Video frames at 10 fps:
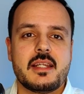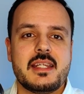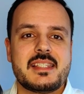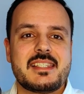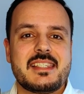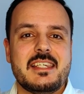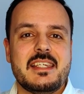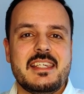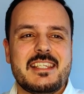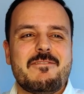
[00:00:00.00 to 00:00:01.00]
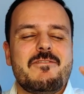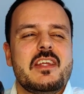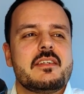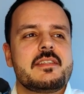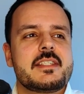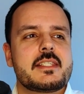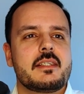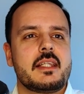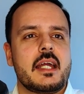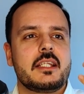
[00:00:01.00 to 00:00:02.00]
it
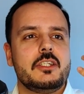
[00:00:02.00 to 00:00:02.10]
feels like